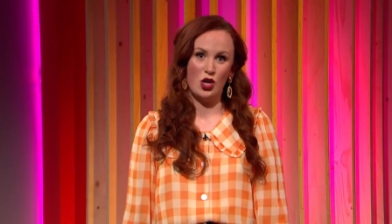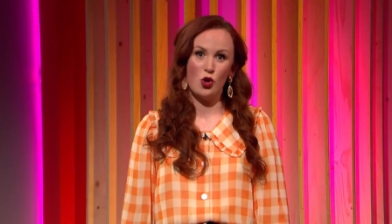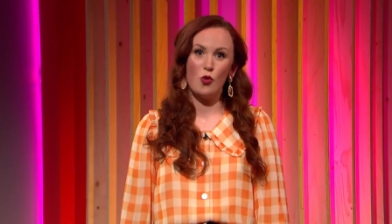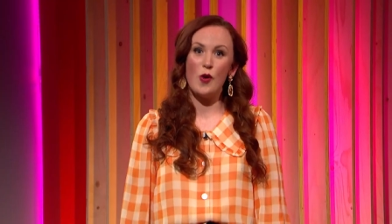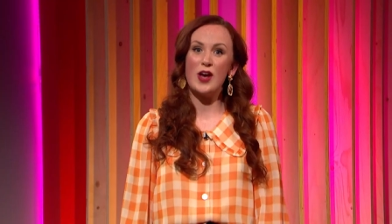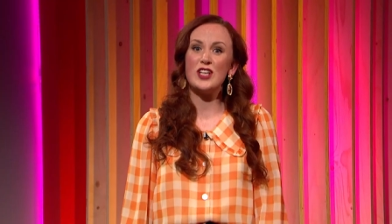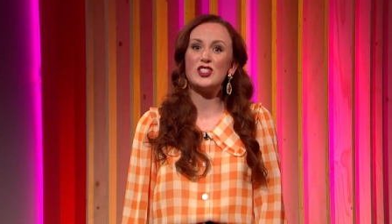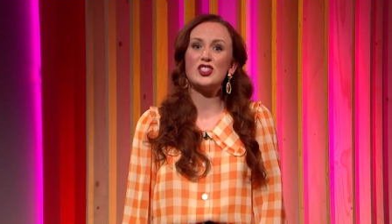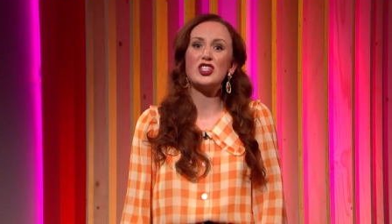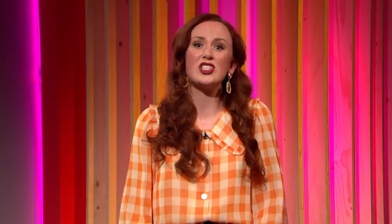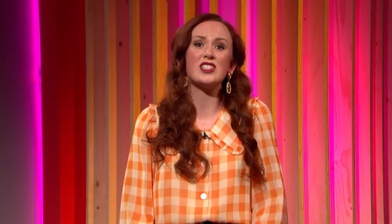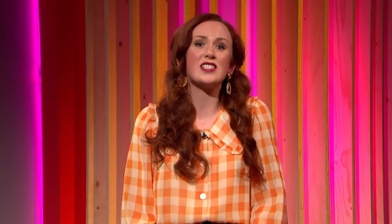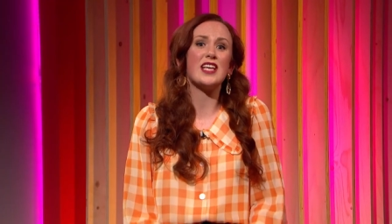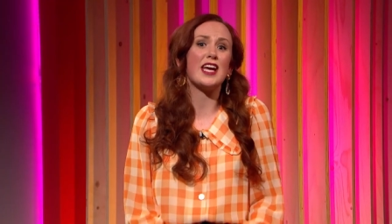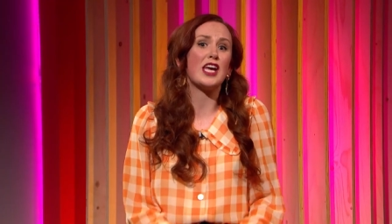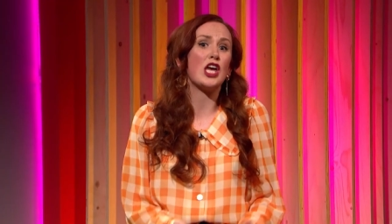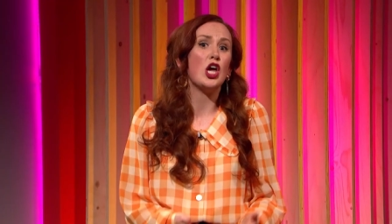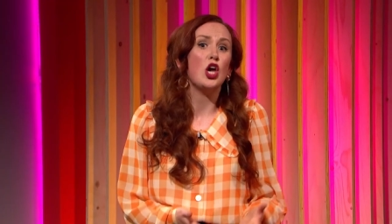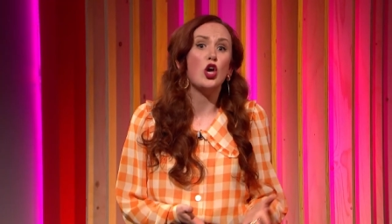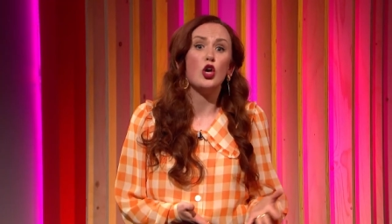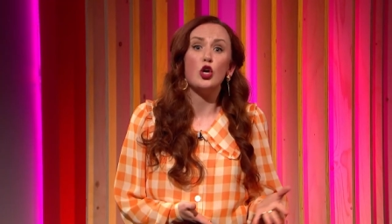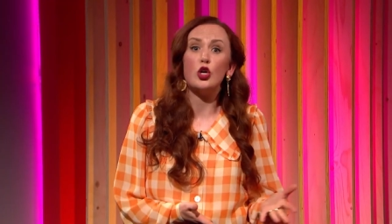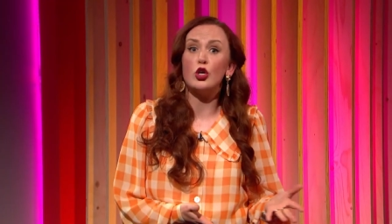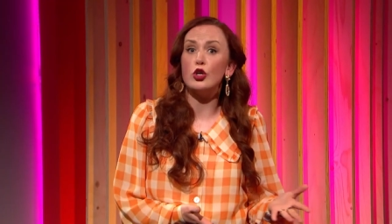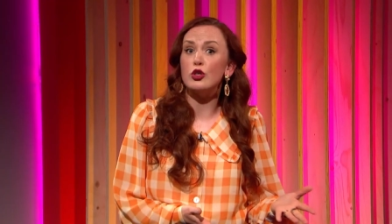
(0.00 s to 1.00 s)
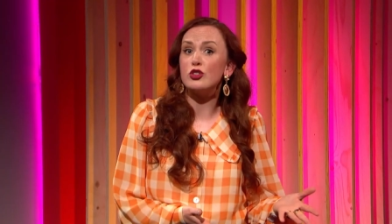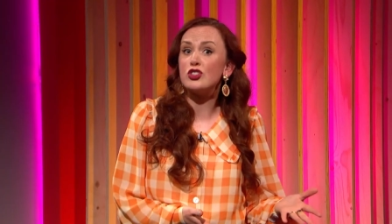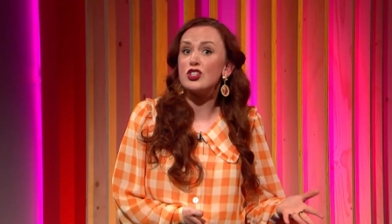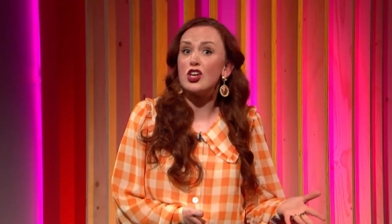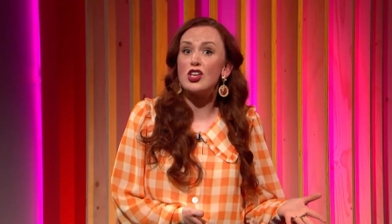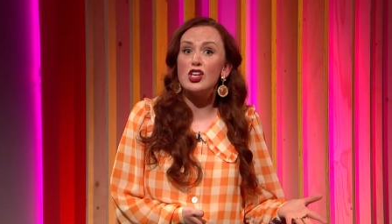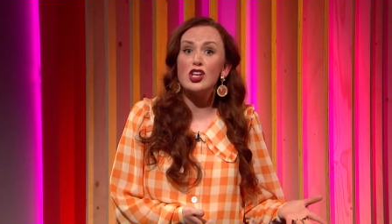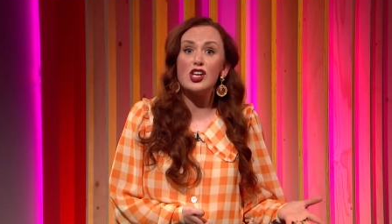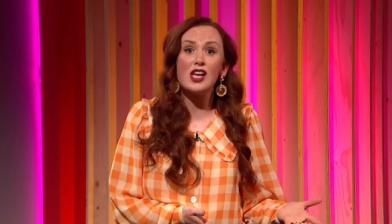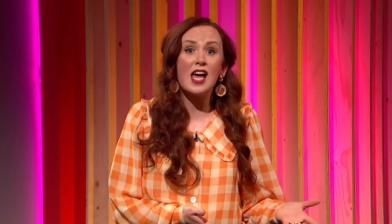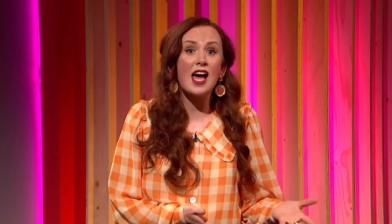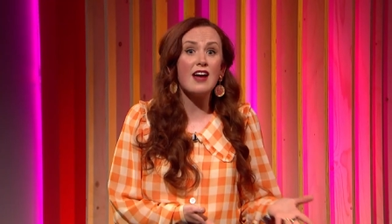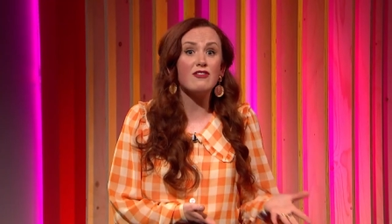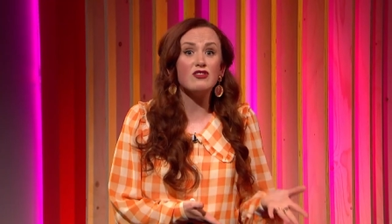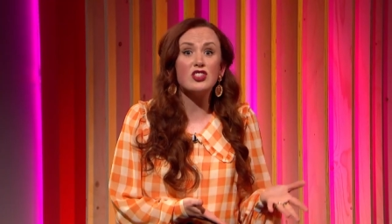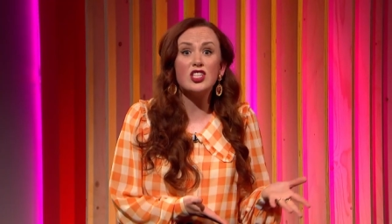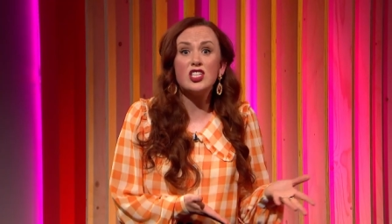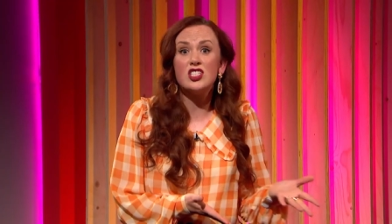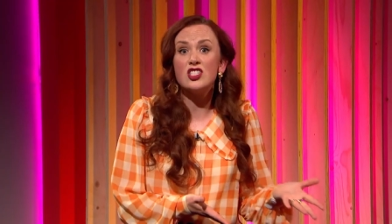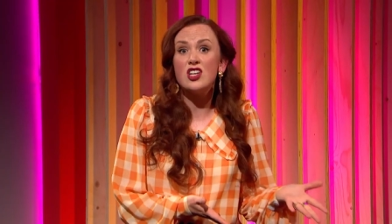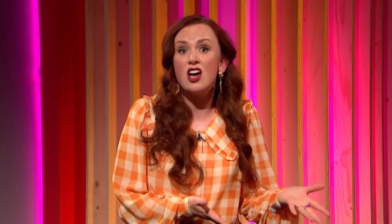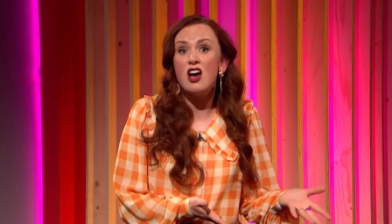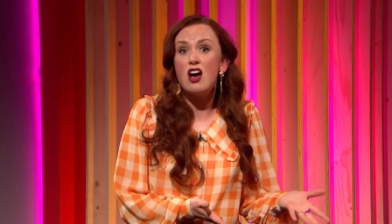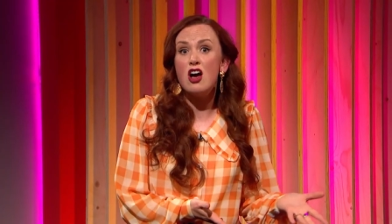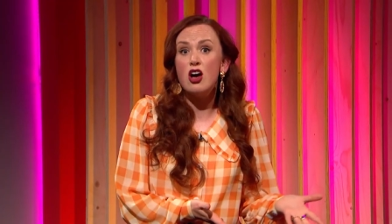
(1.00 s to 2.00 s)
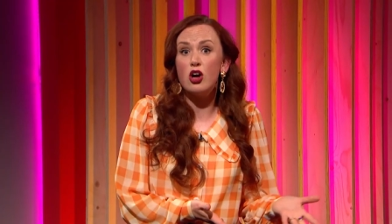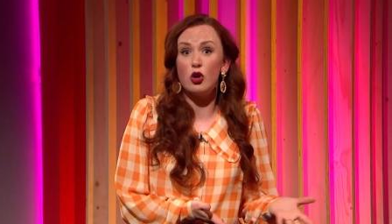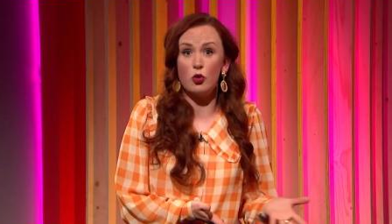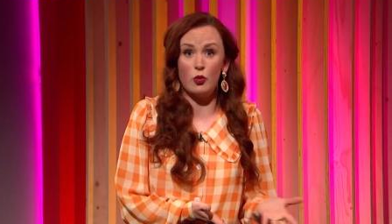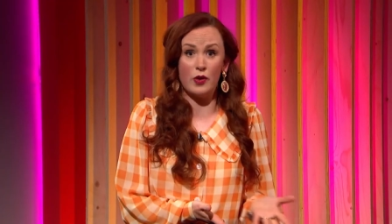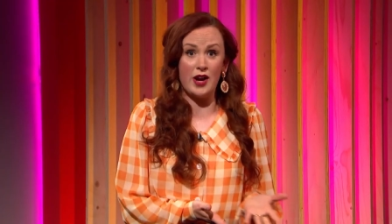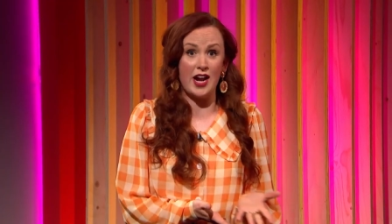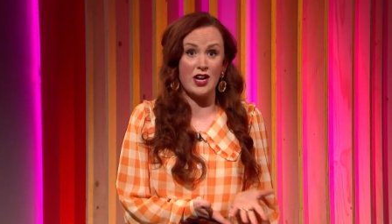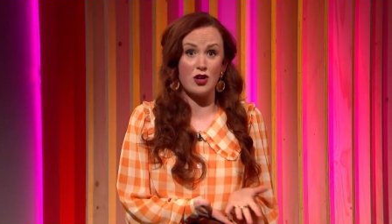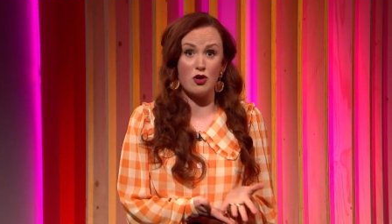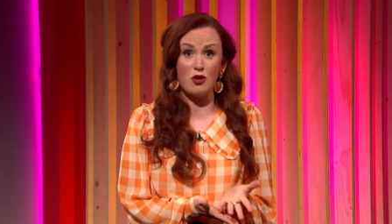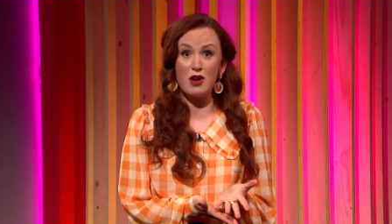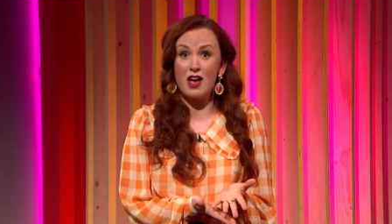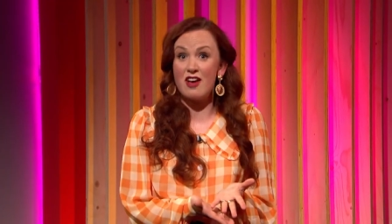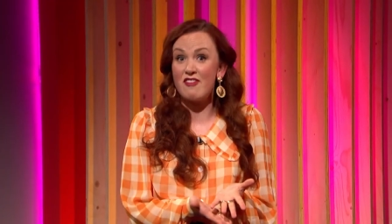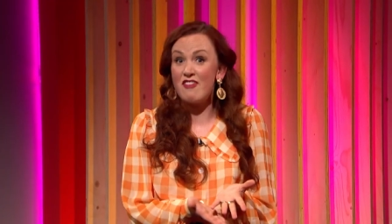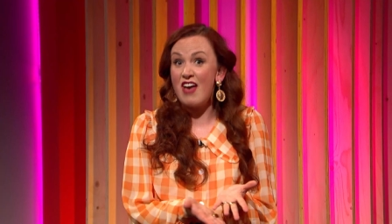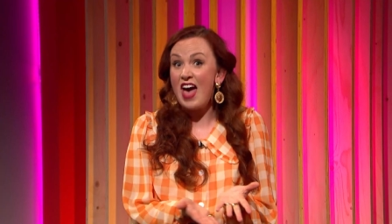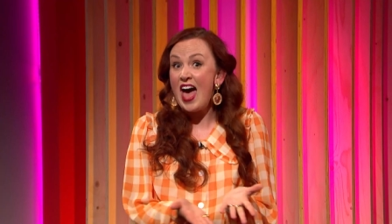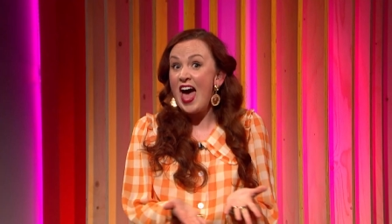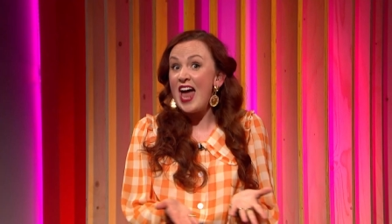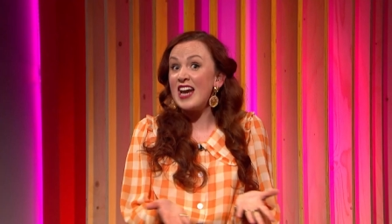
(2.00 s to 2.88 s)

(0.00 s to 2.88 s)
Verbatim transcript: Questions like, who's going to look after the dog when I don't have